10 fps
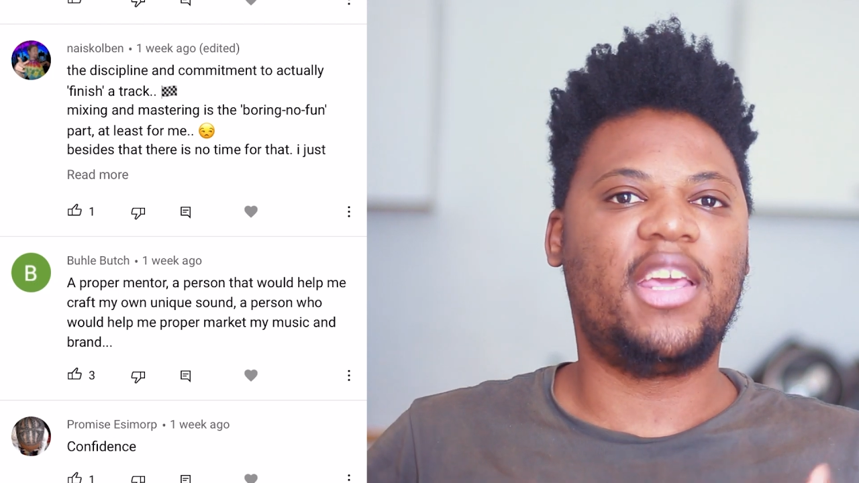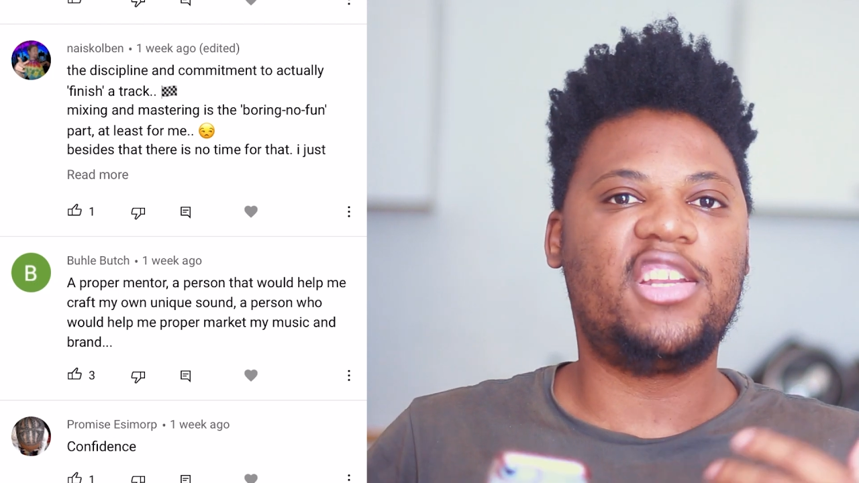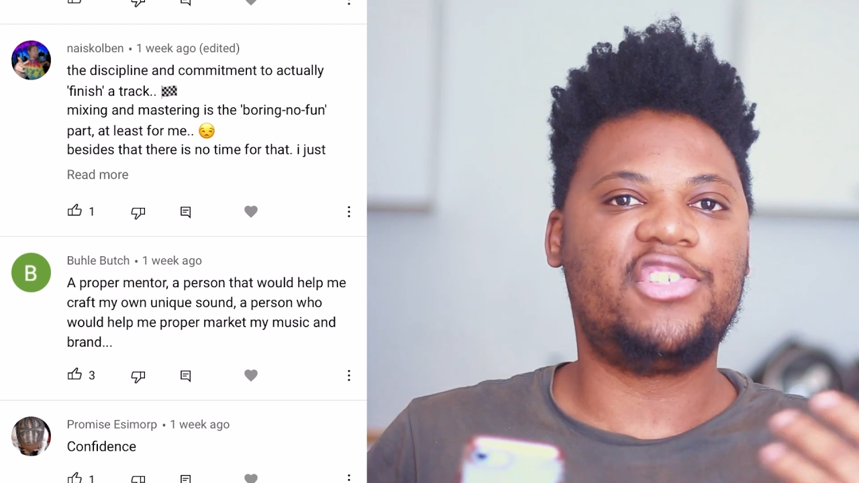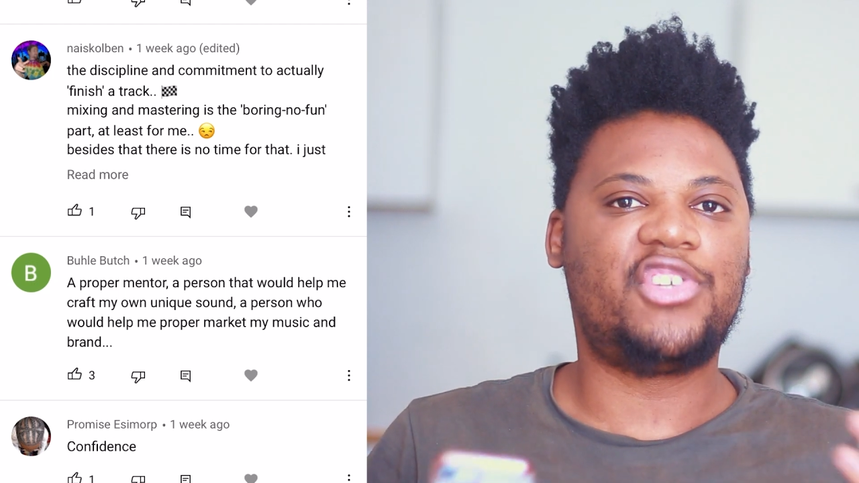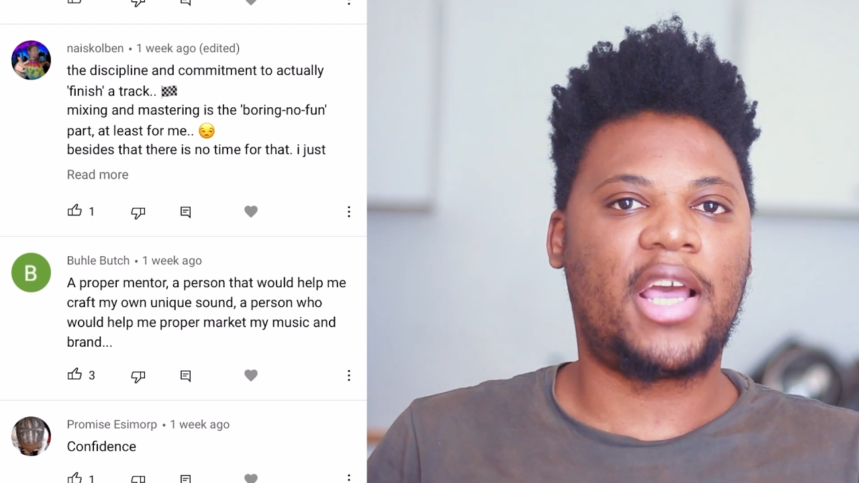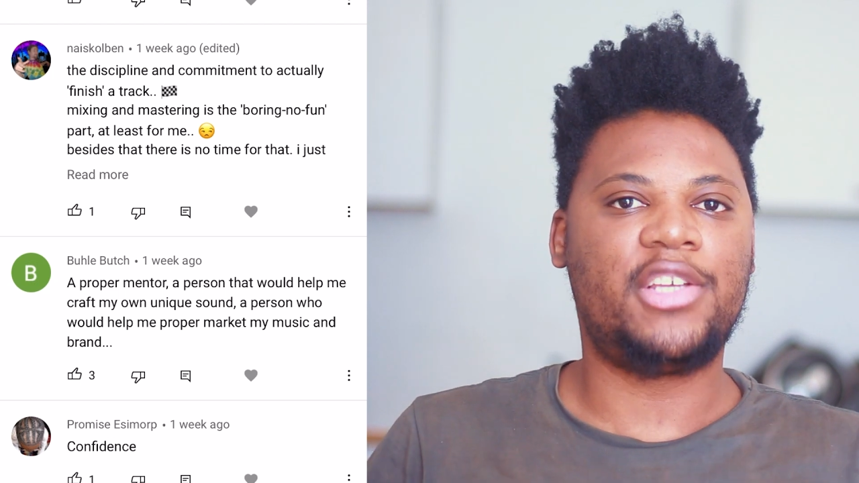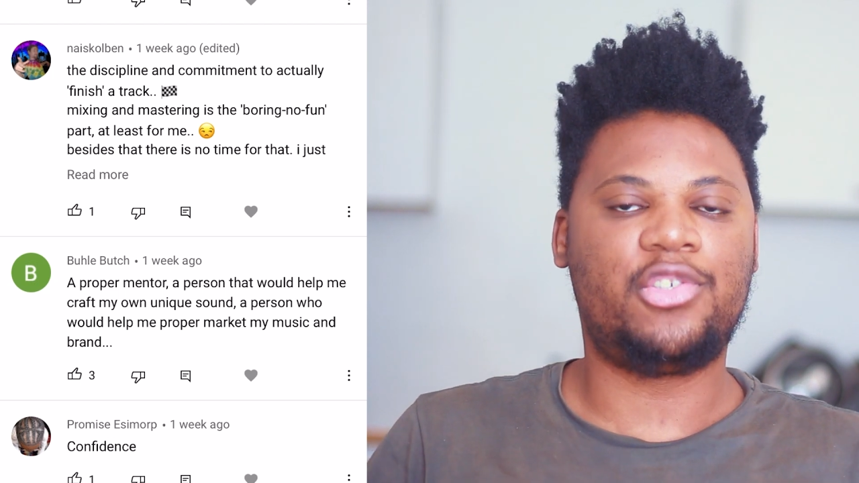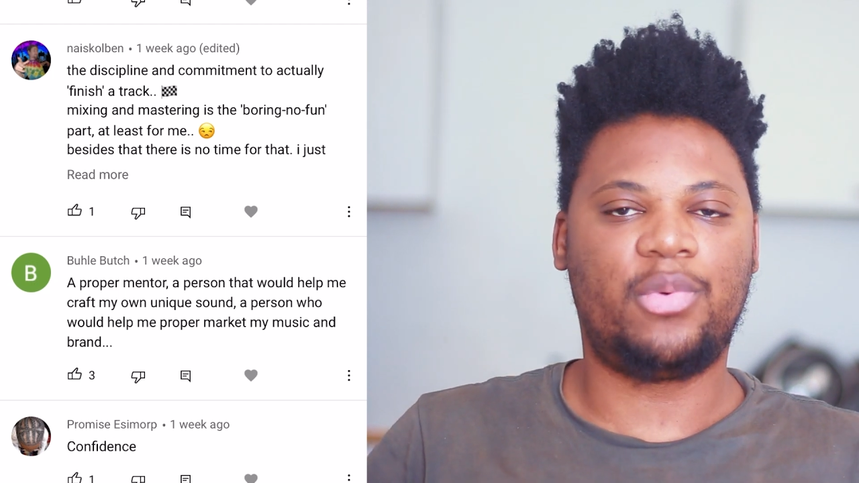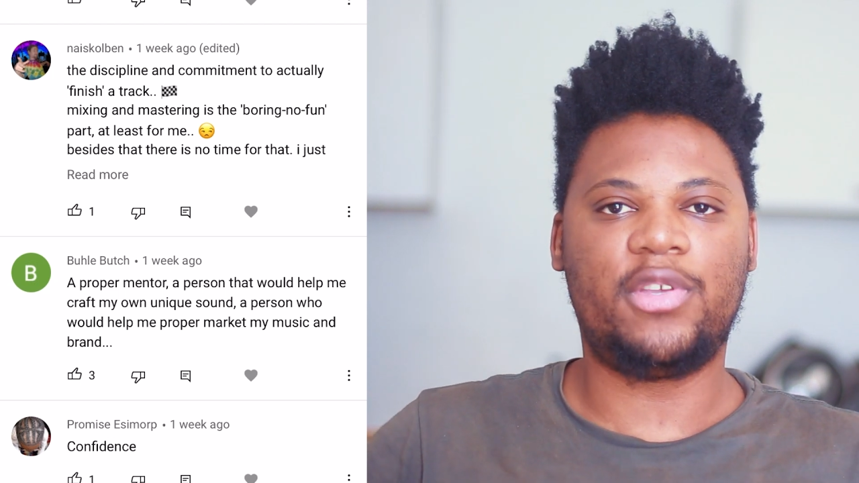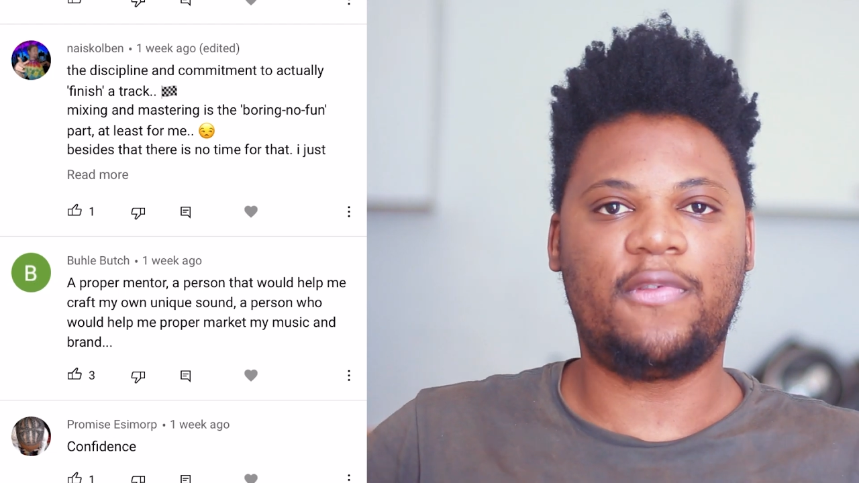
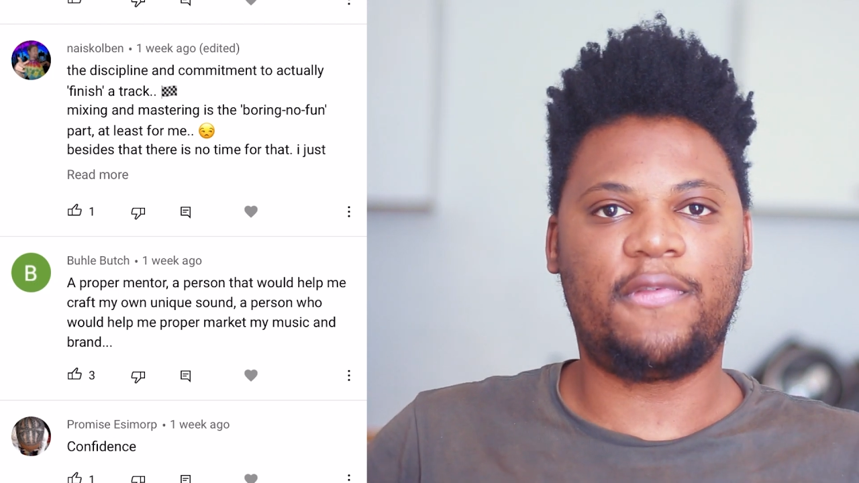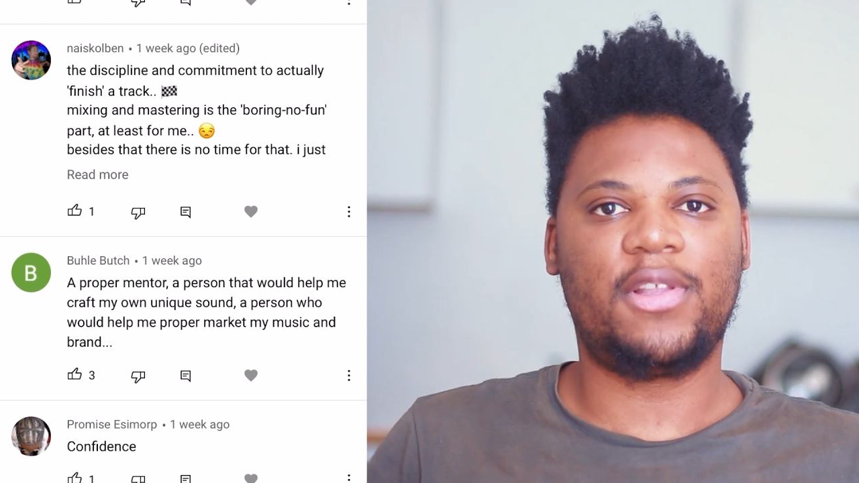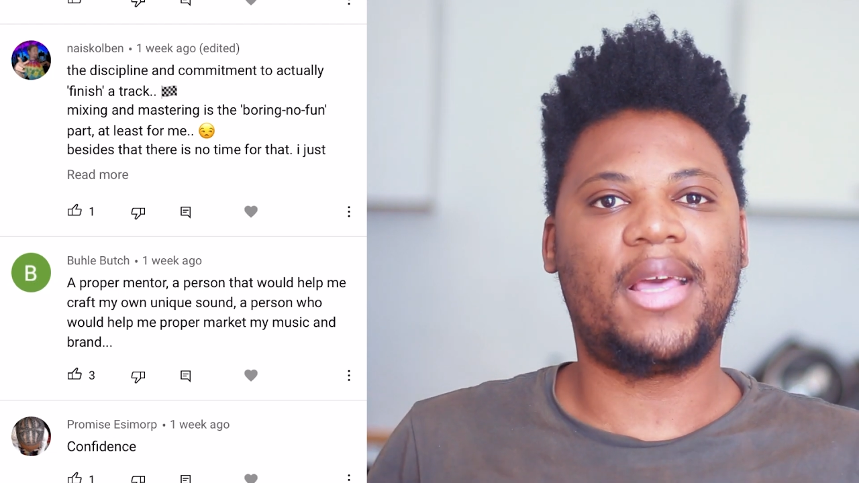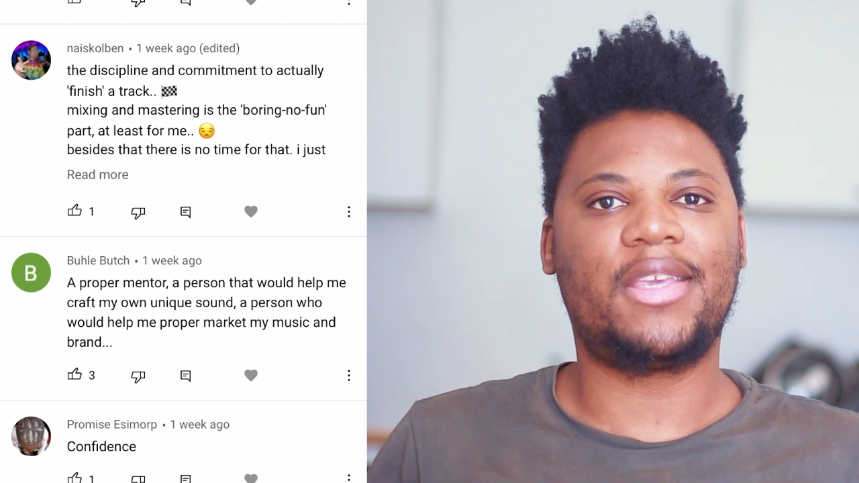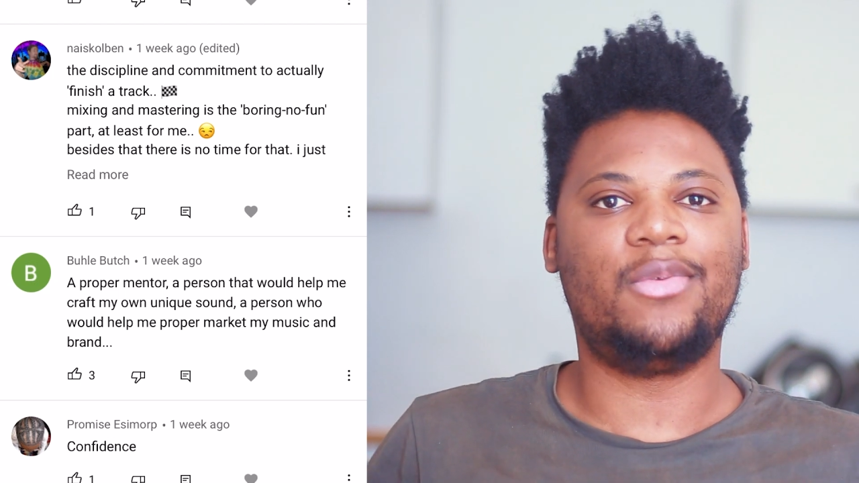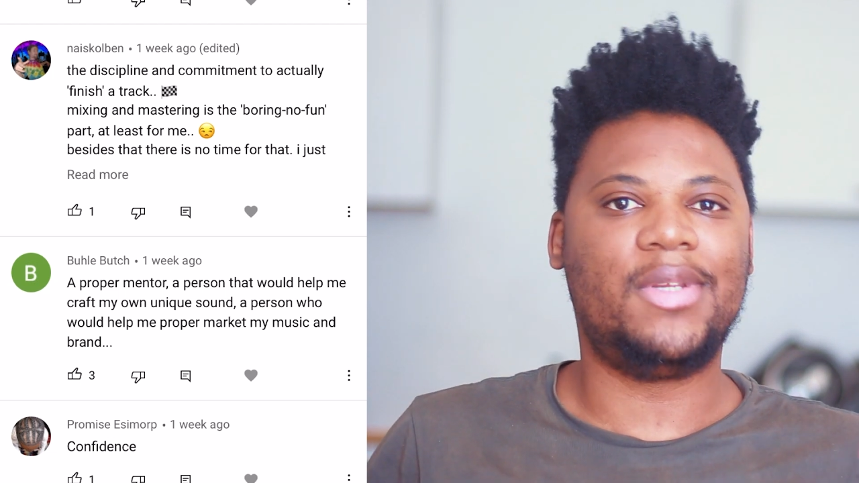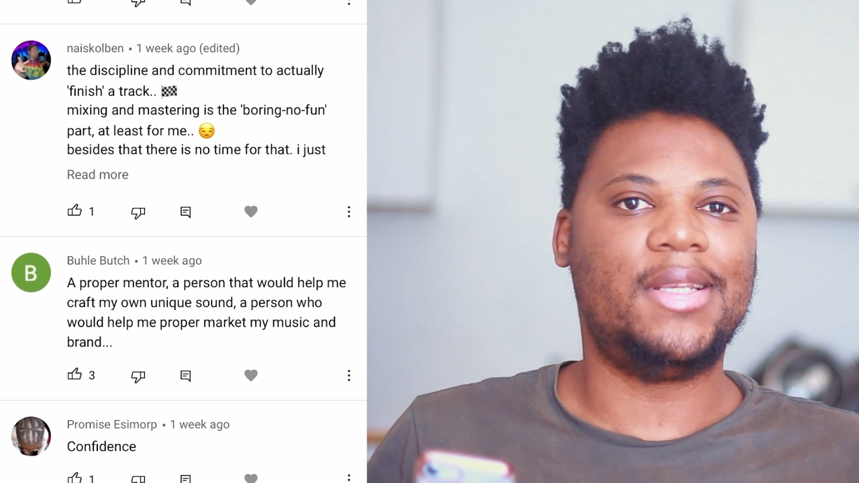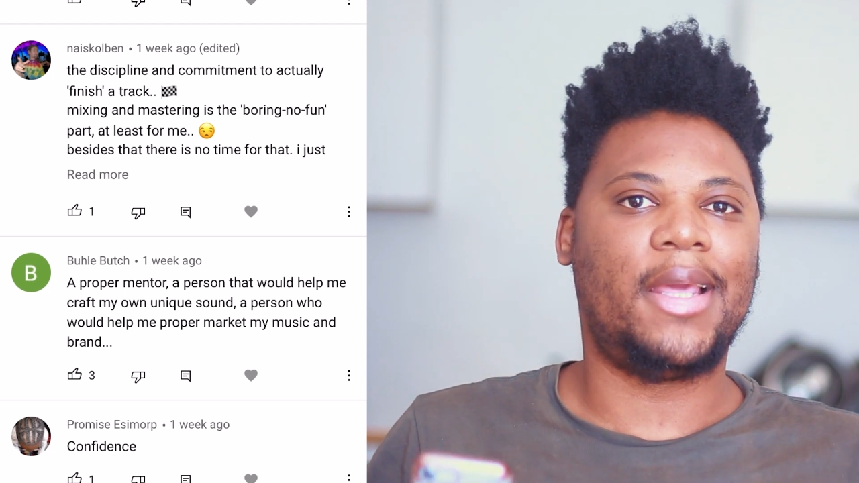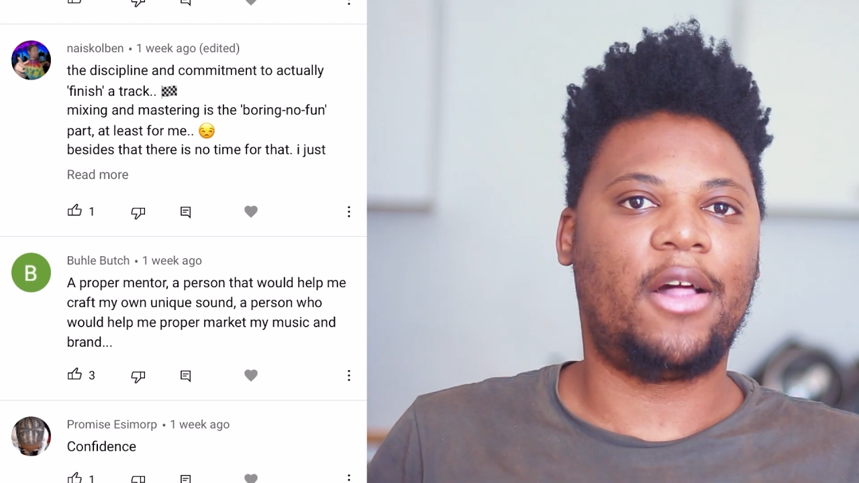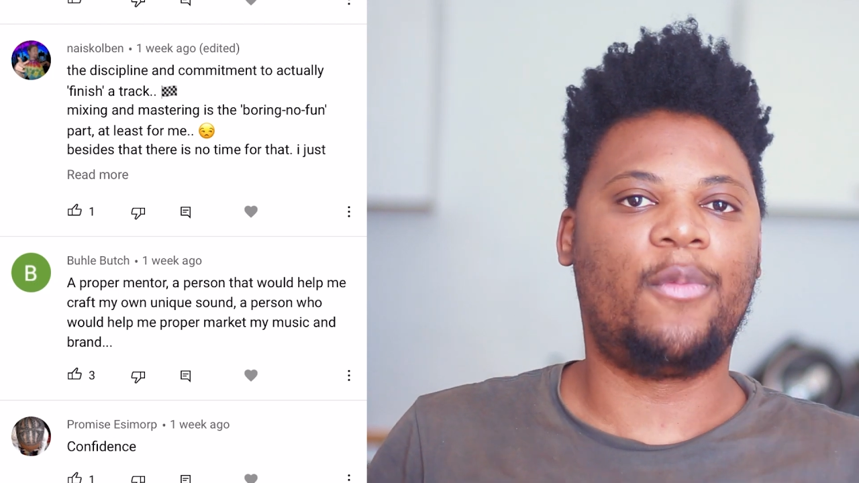energize you when you feel like you
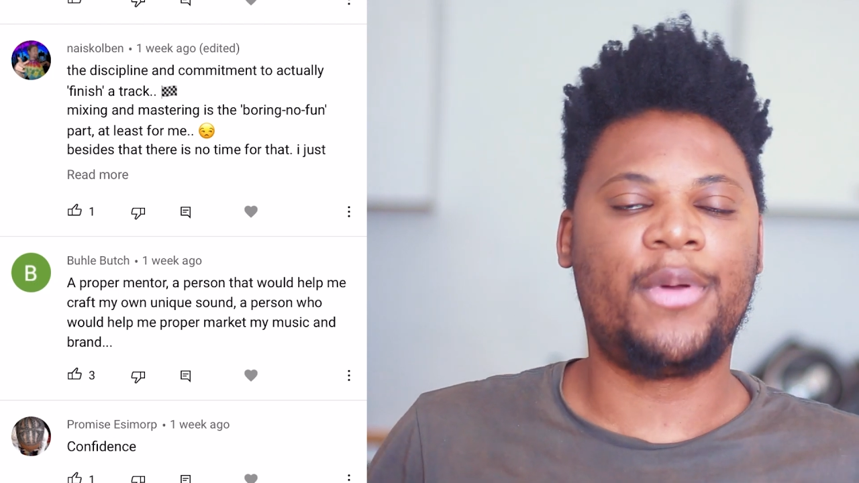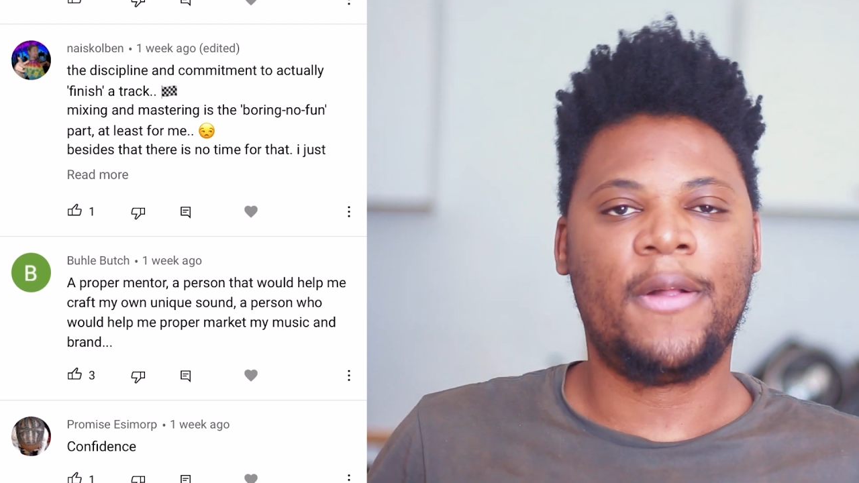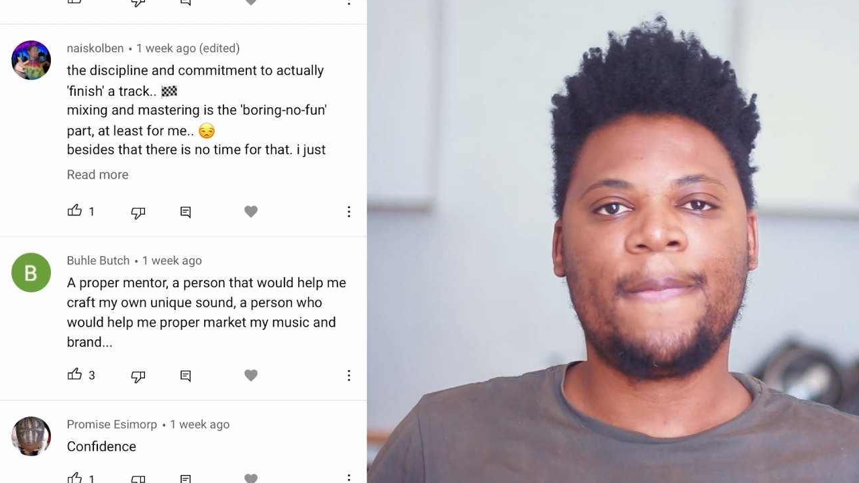need help